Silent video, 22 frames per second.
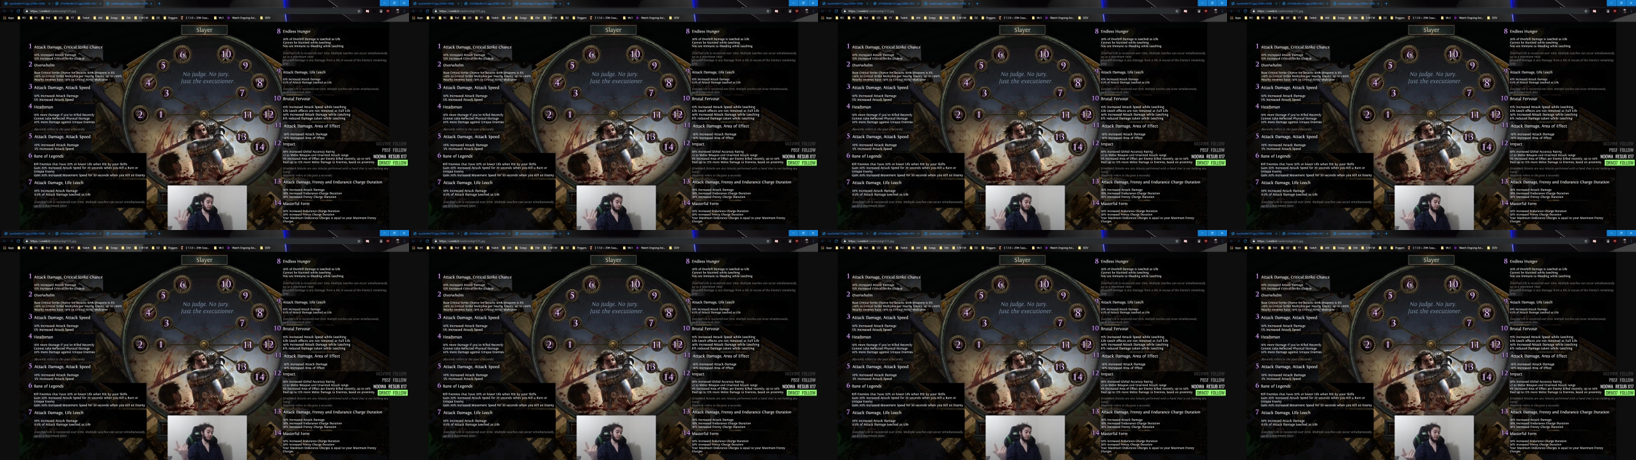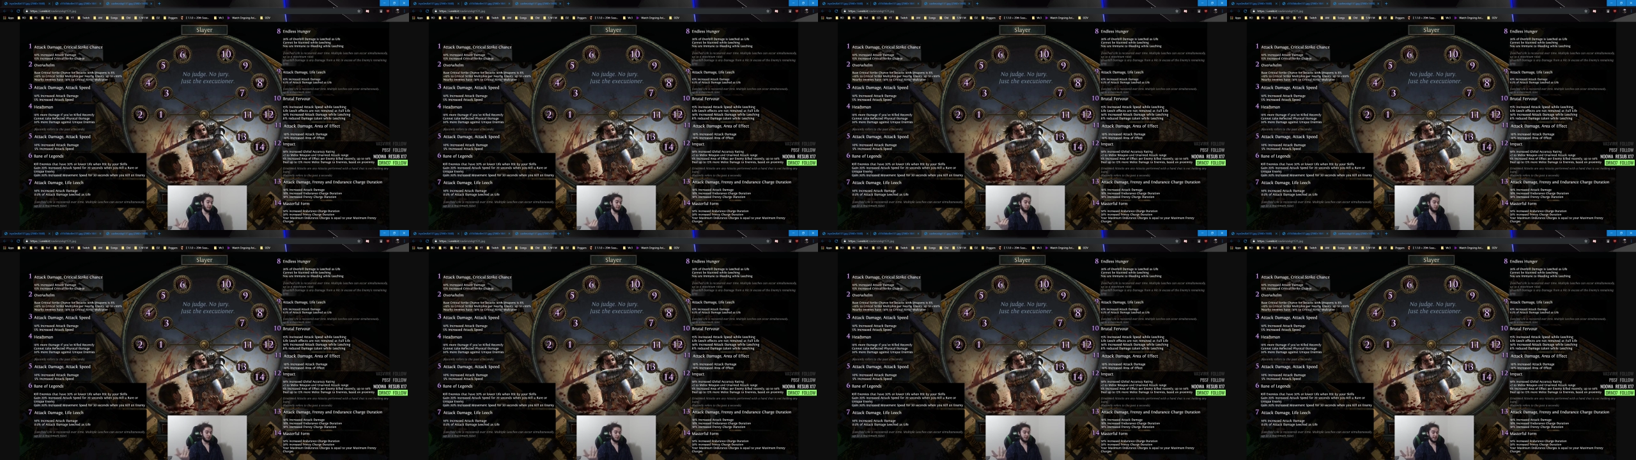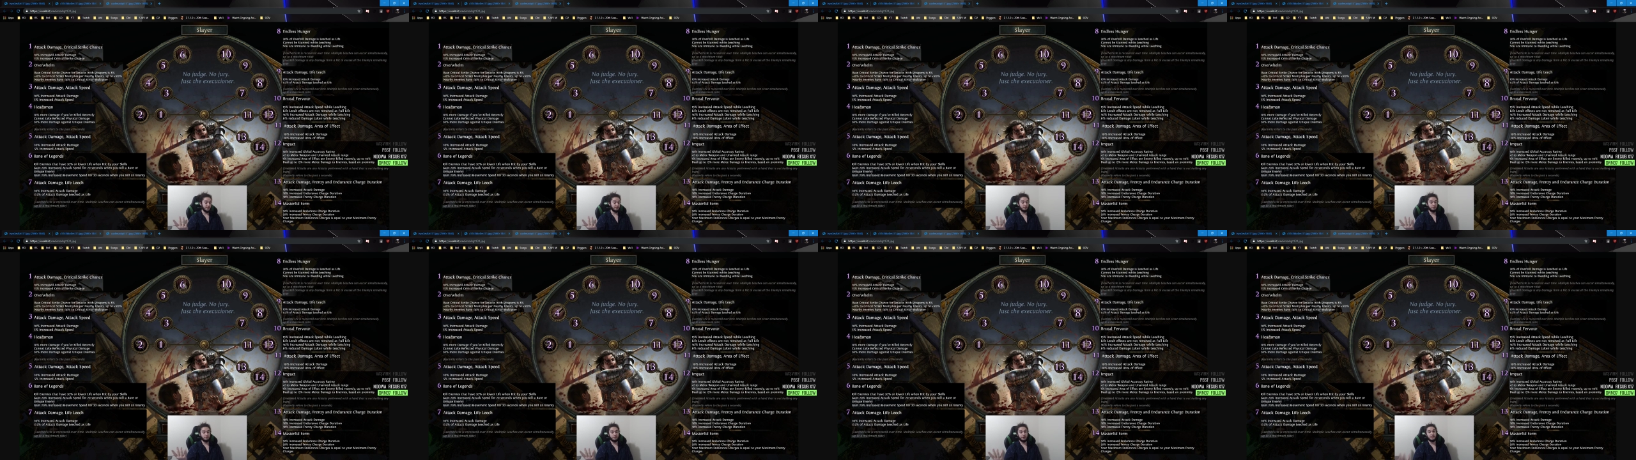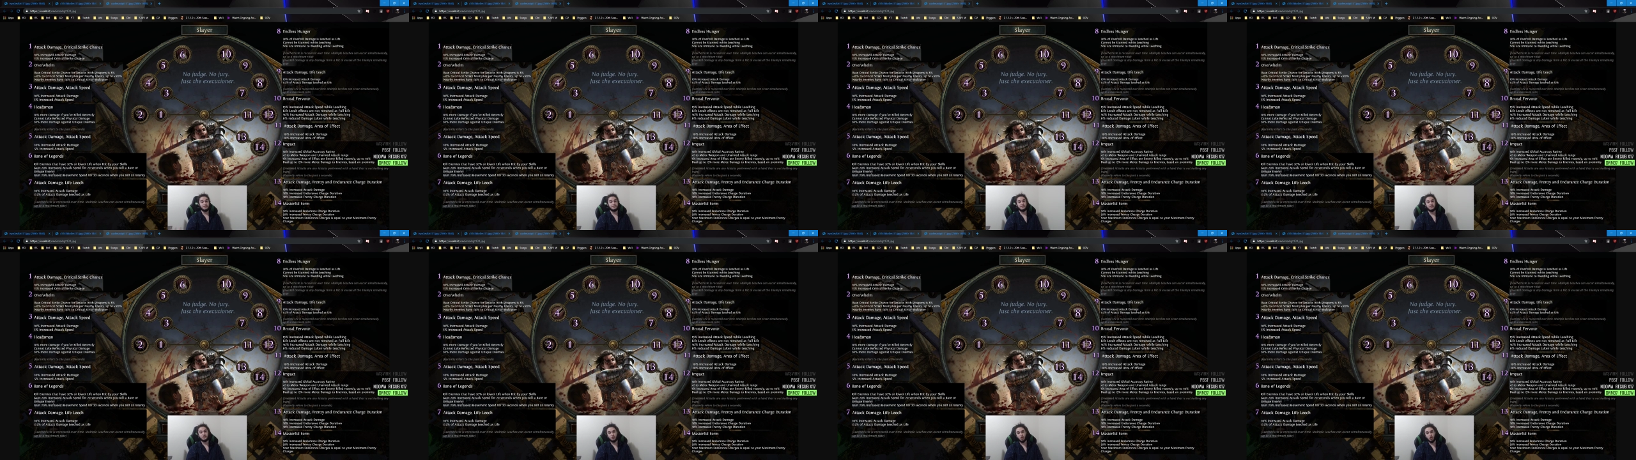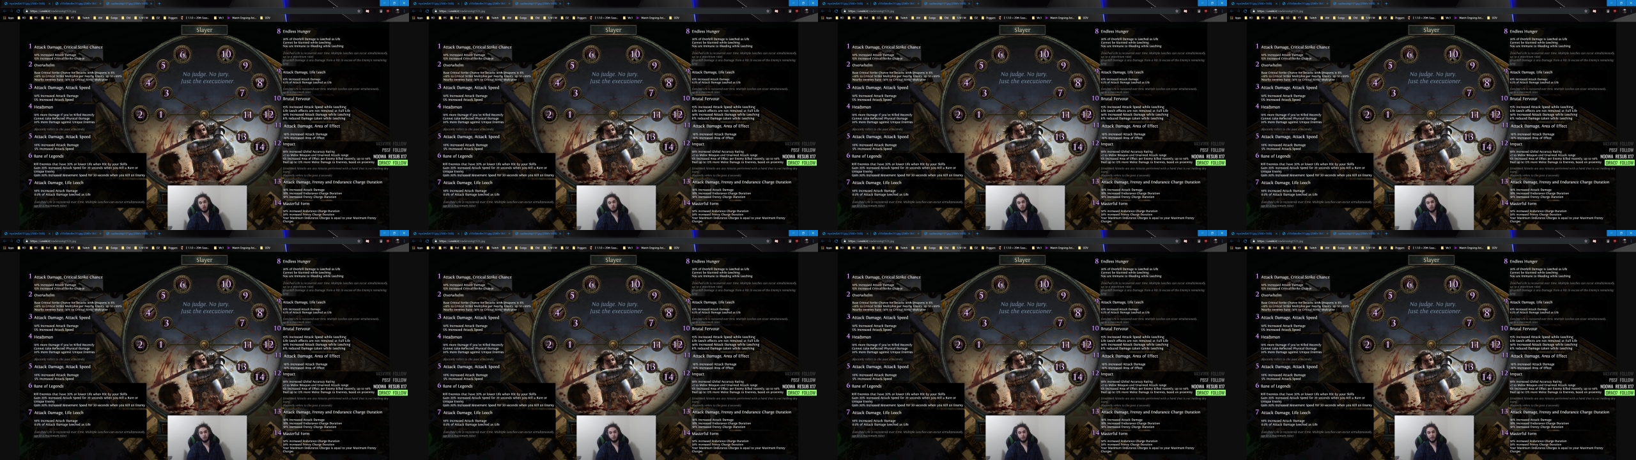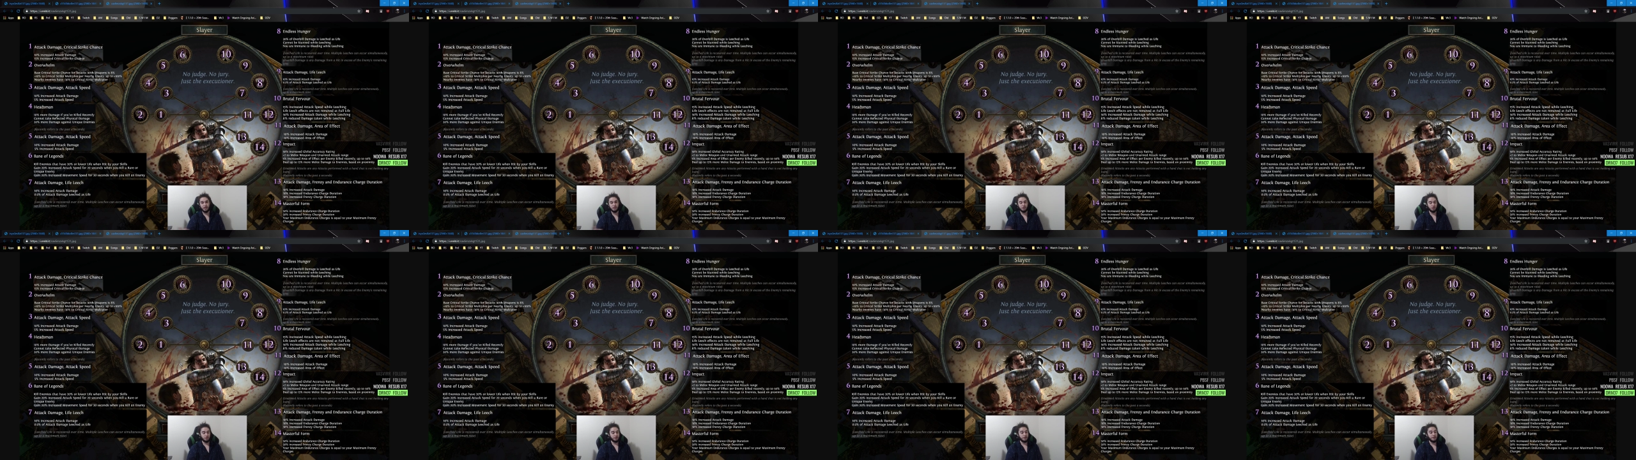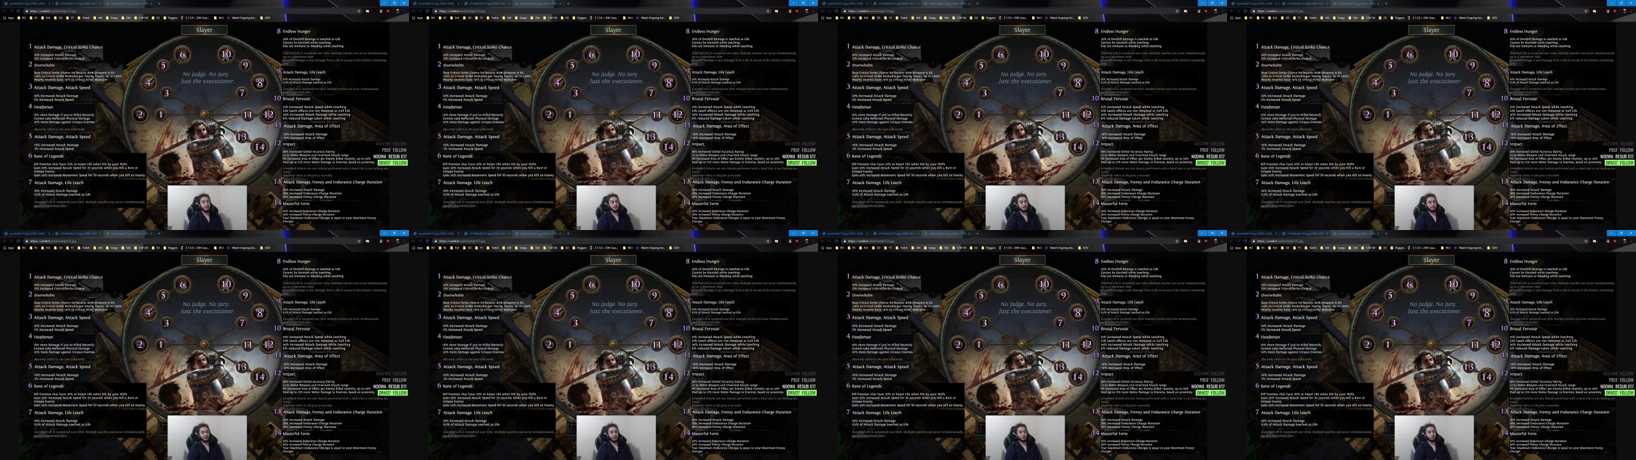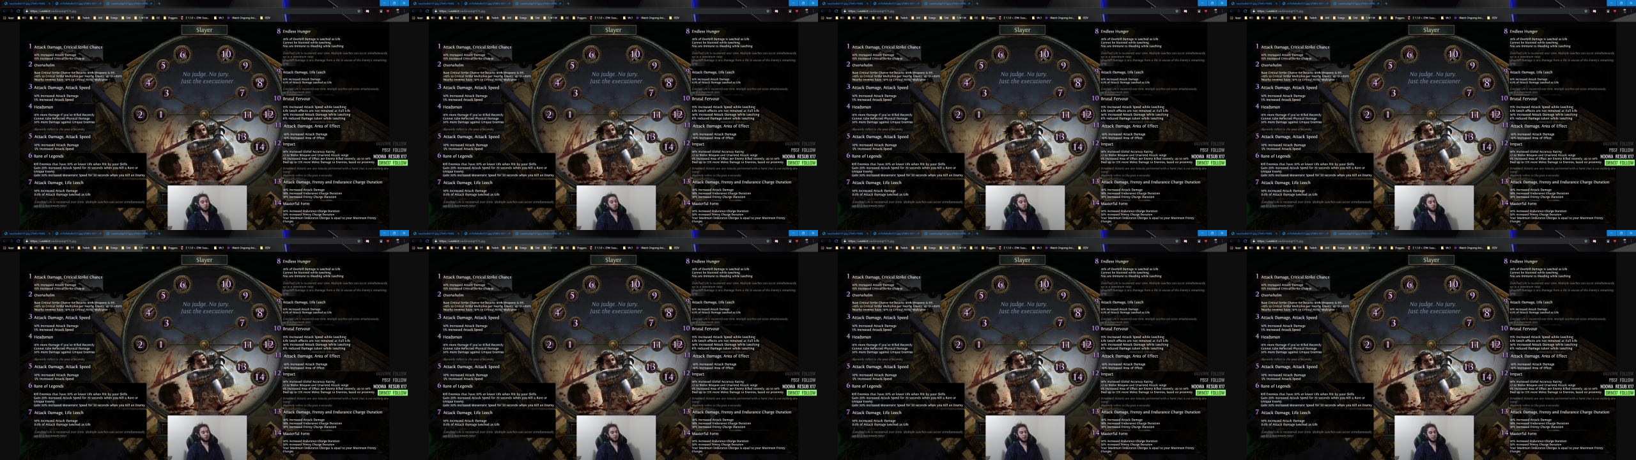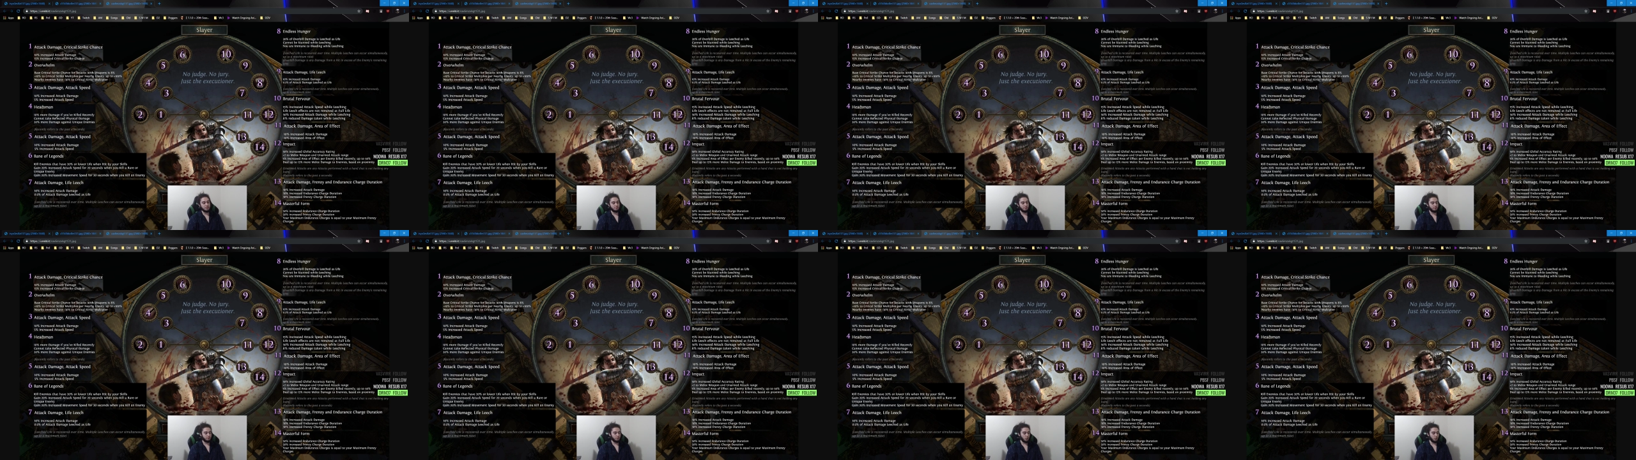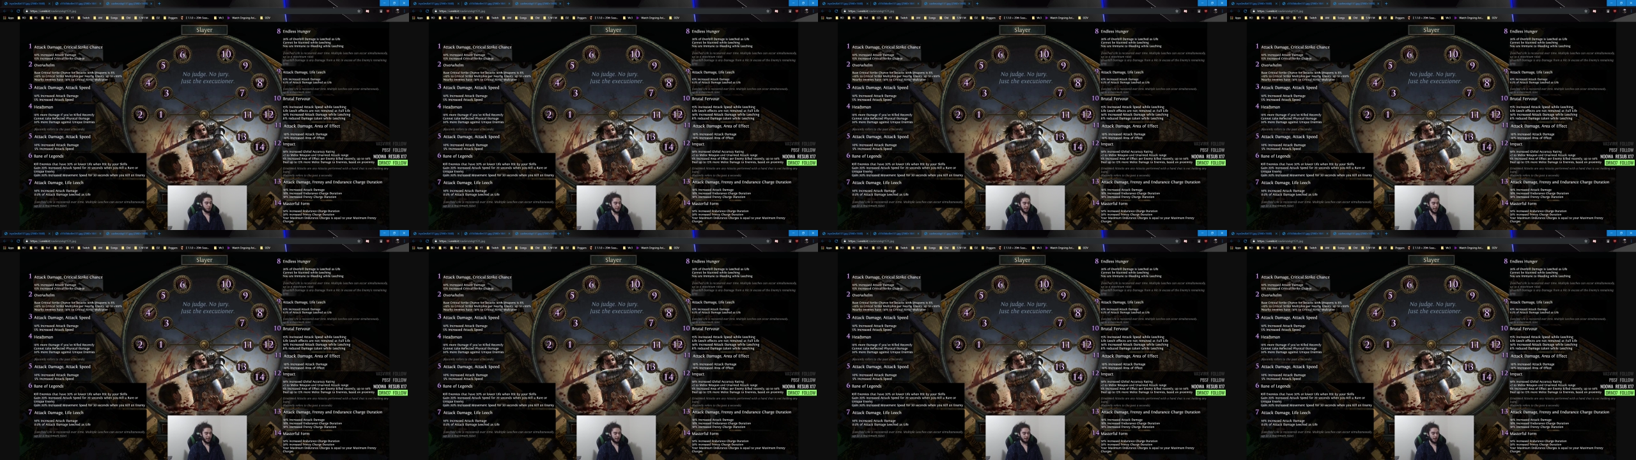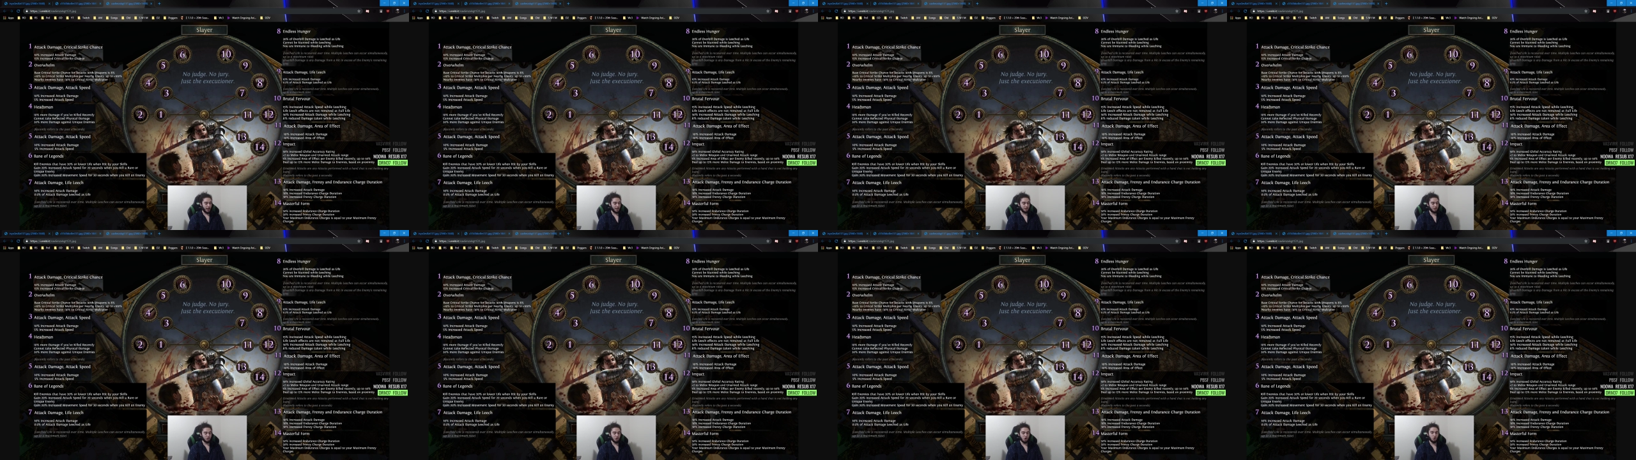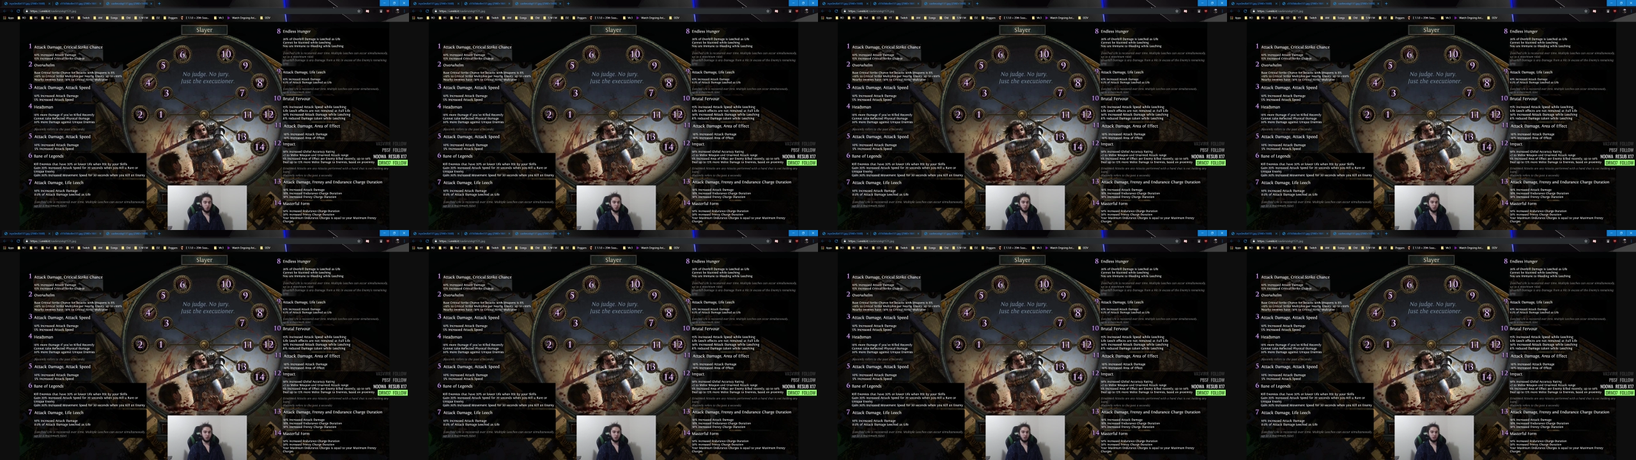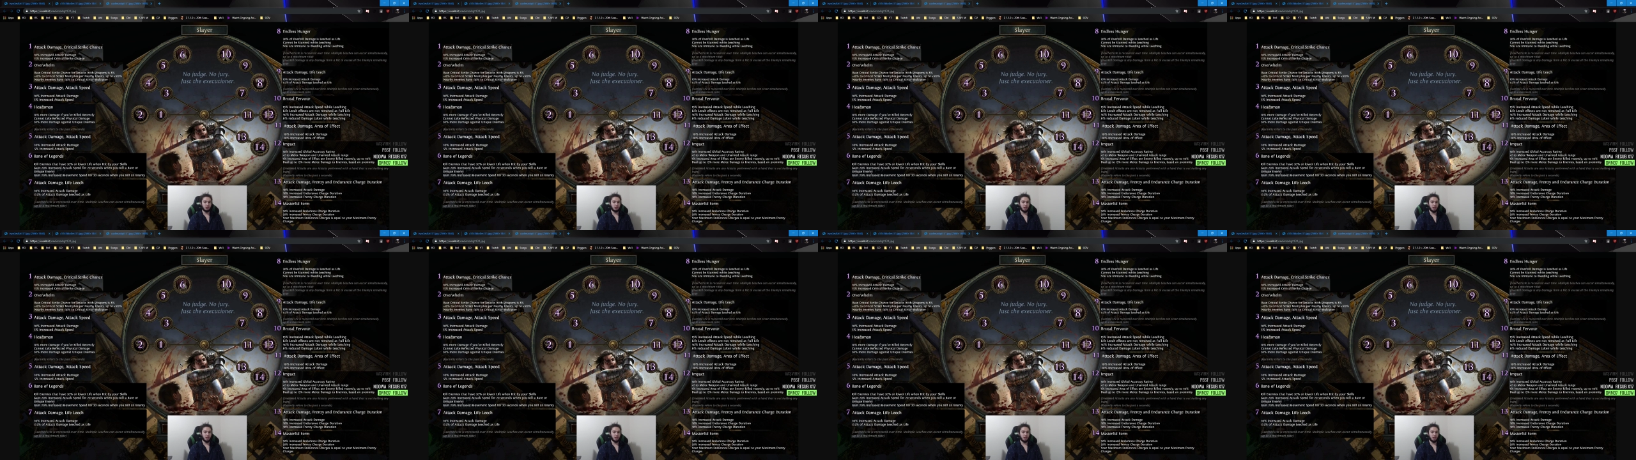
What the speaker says: [unreadable: no face in view]